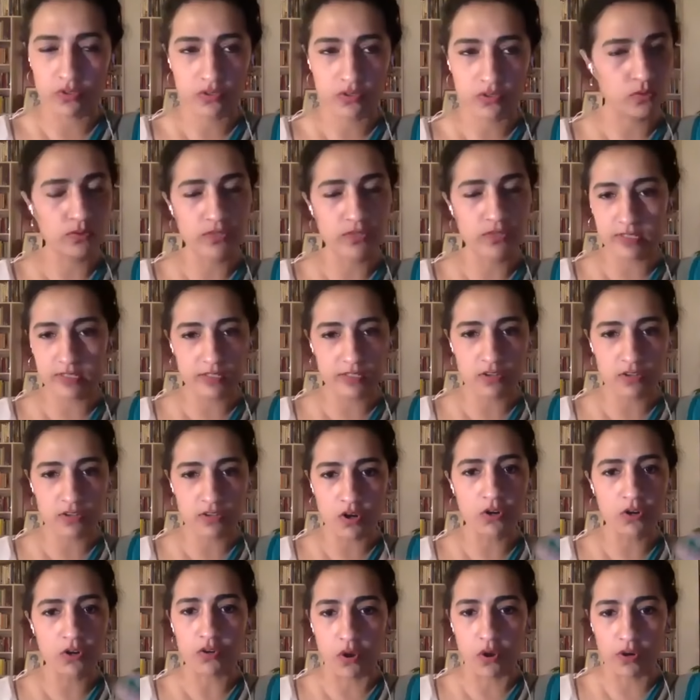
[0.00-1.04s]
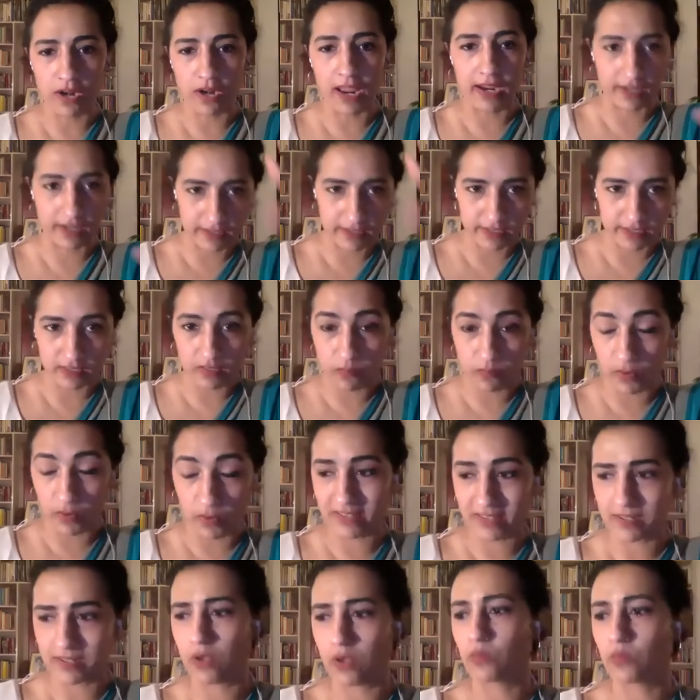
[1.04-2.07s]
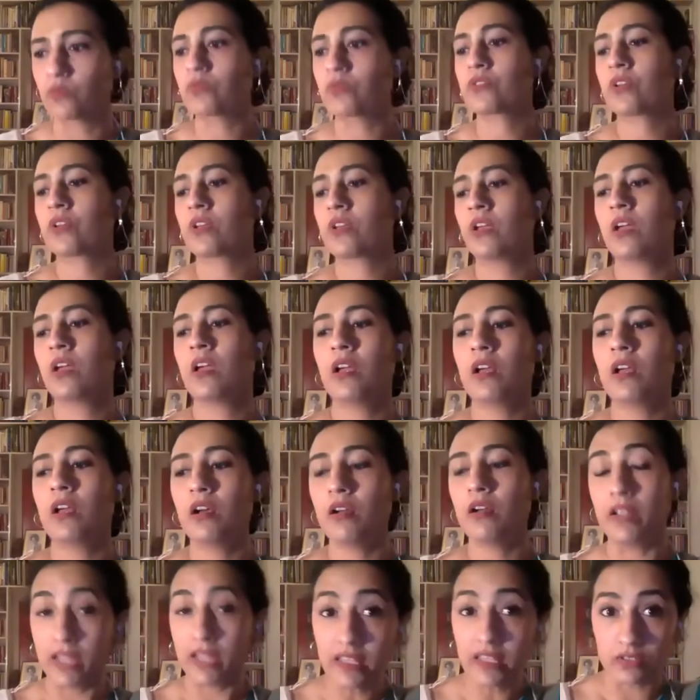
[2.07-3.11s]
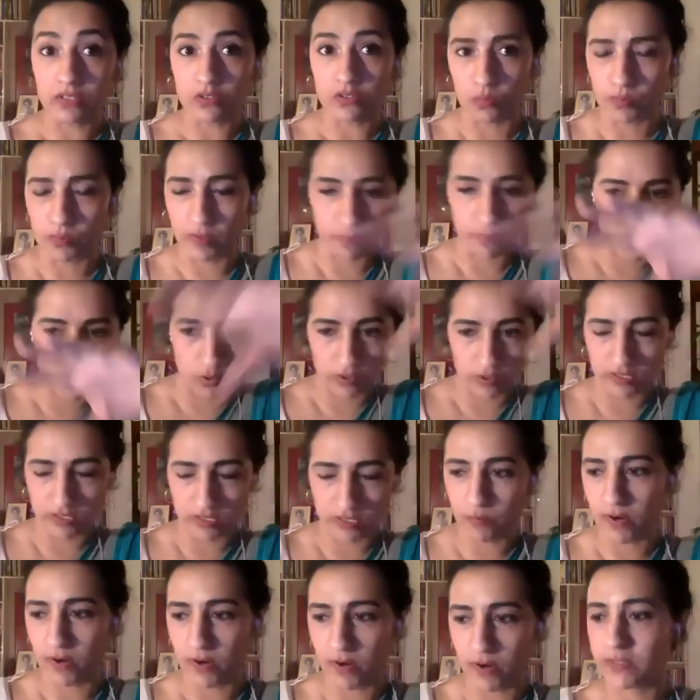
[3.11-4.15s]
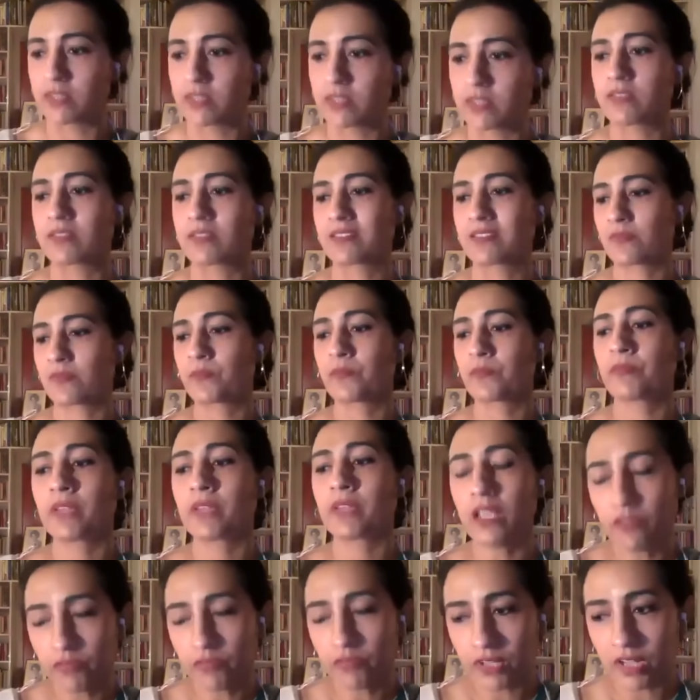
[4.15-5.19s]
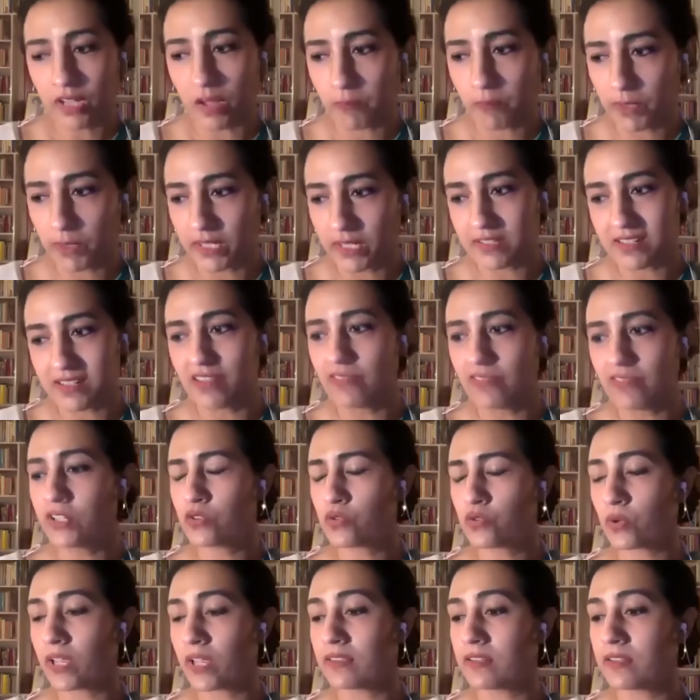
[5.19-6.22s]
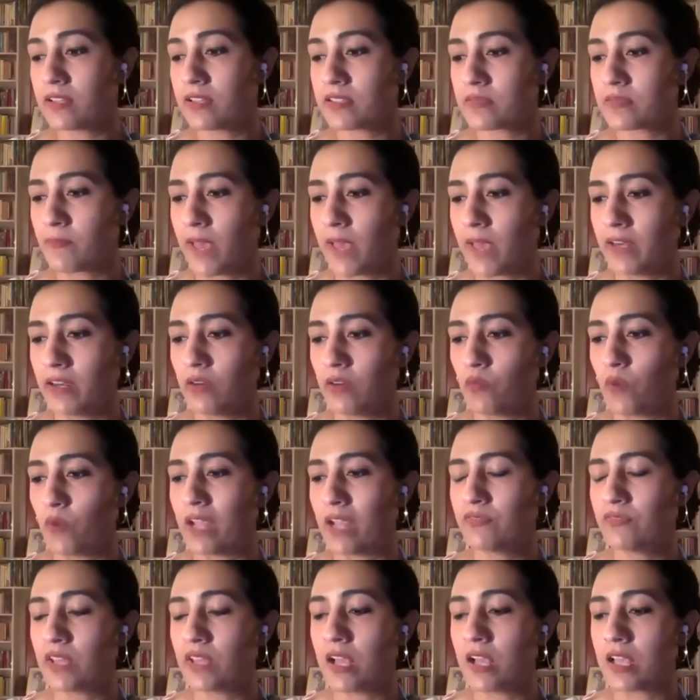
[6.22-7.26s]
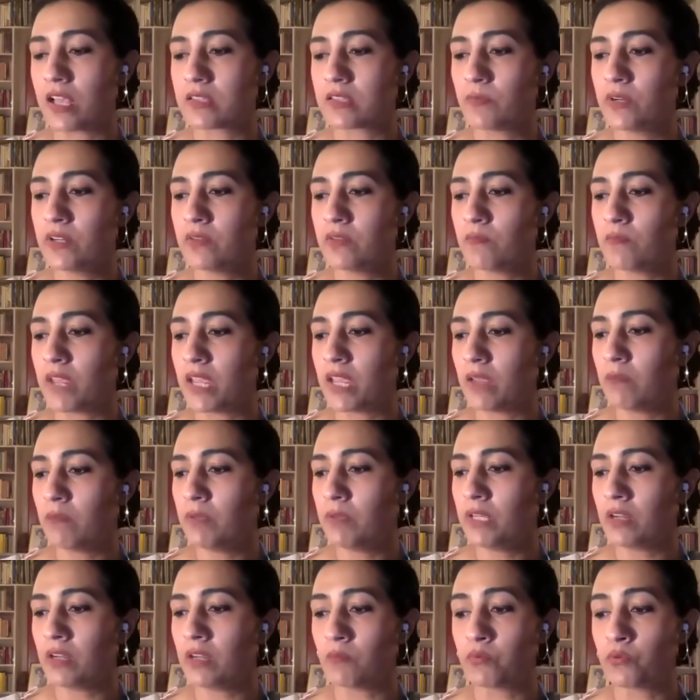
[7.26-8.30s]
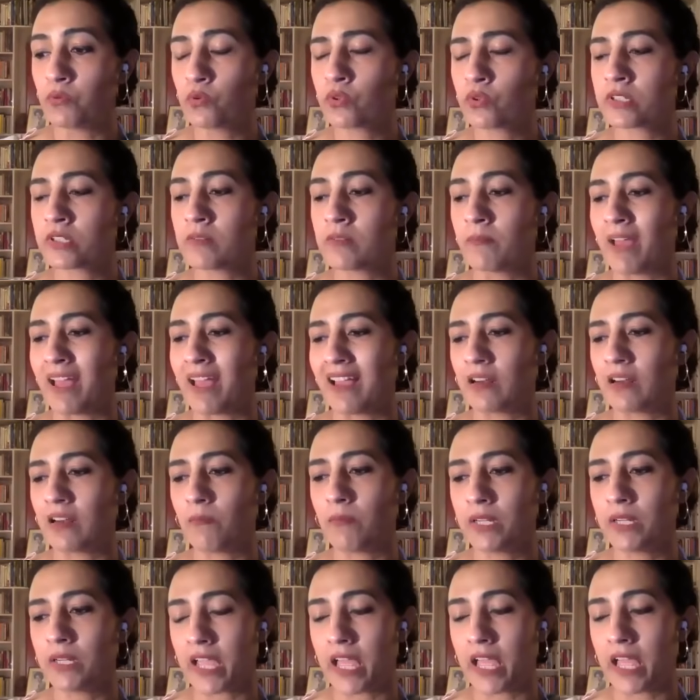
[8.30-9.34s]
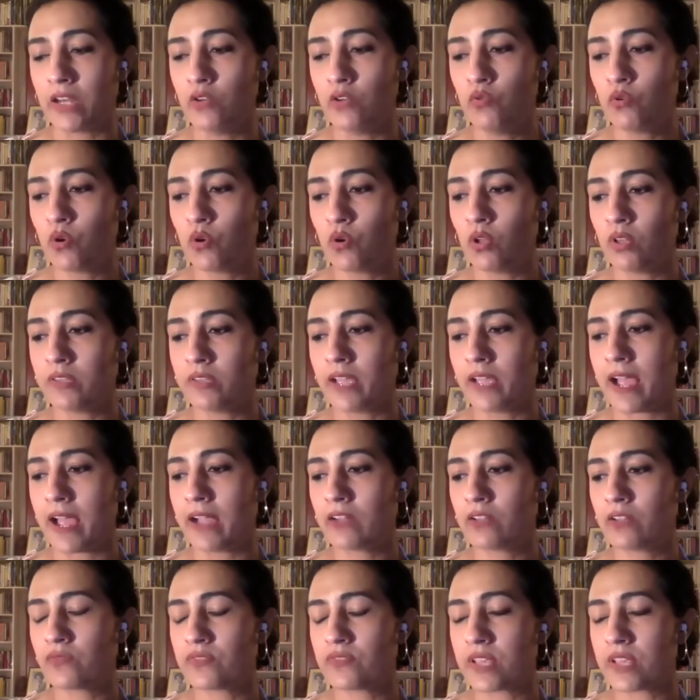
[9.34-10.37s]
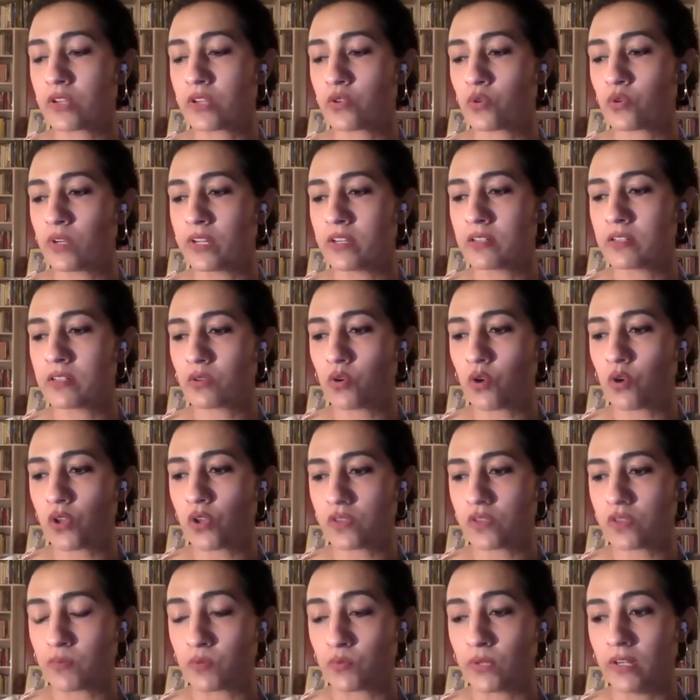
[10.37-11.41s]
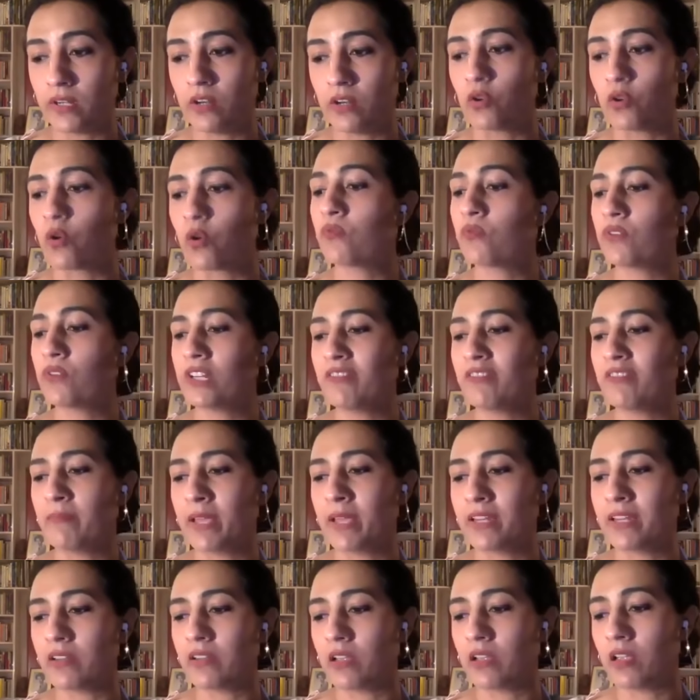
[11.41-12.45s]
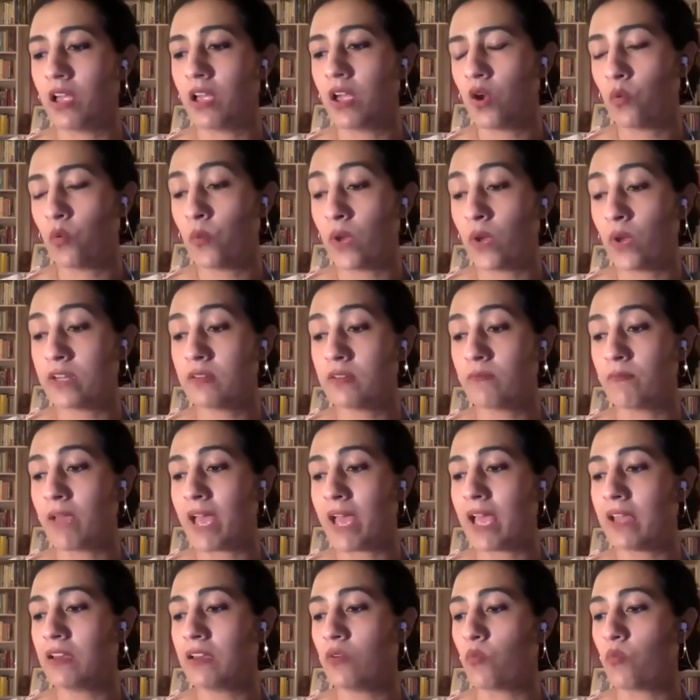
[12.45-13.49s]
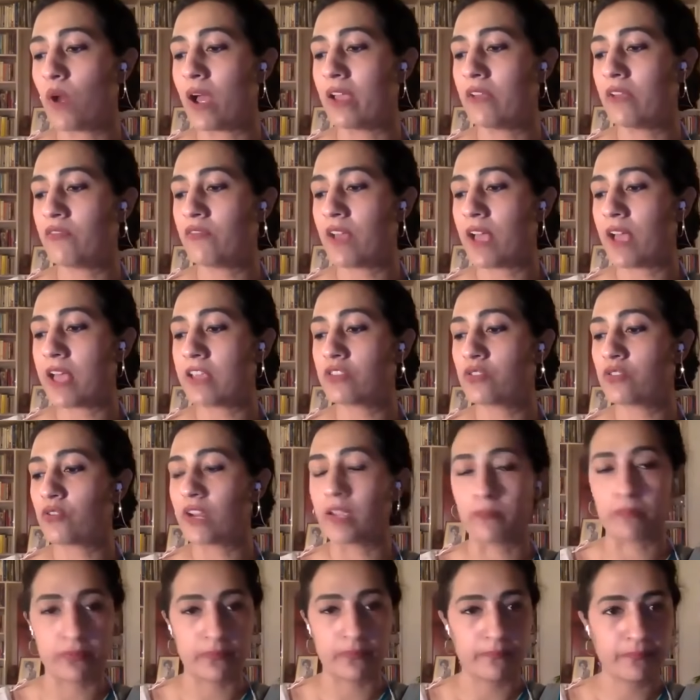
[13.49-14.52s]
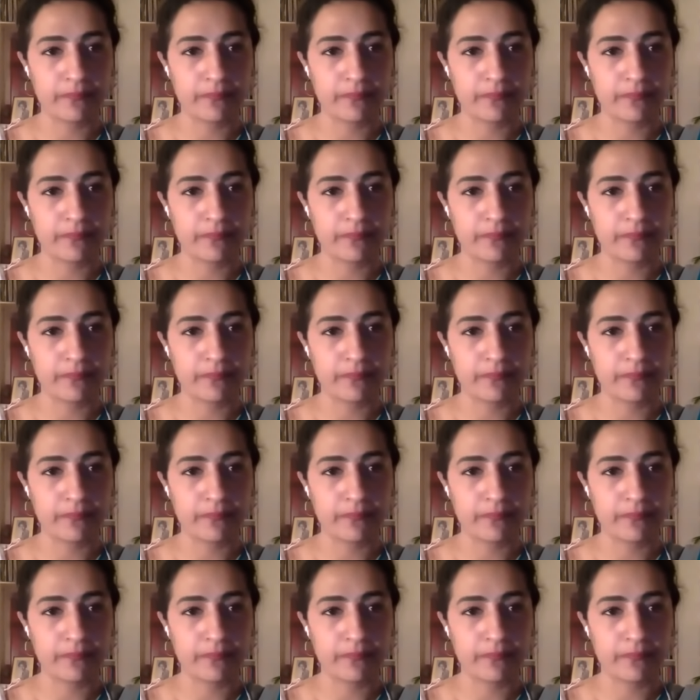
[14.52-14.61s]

So this is not online, it's in the press lounge, in the Supreme Court, in the premises. If a couple is living together as man and wife, the husband may be a brutal man, but can you call the act of sexual intercourse between a lawfully wedded man and wife as rape?